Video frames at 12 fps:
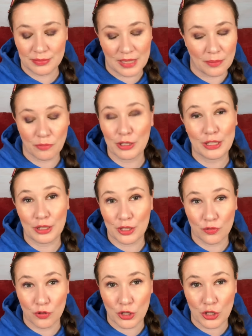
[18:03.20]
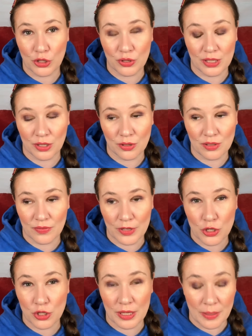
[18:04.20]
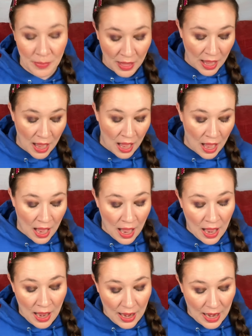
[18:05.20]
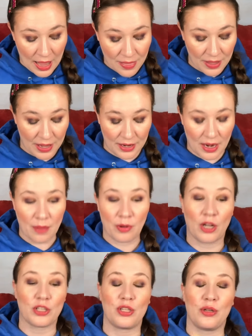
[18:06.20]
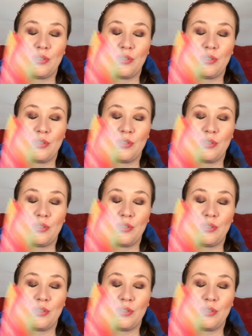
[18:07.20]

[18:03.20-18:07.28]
I'm really looking forward to using those eventually. And then I'm also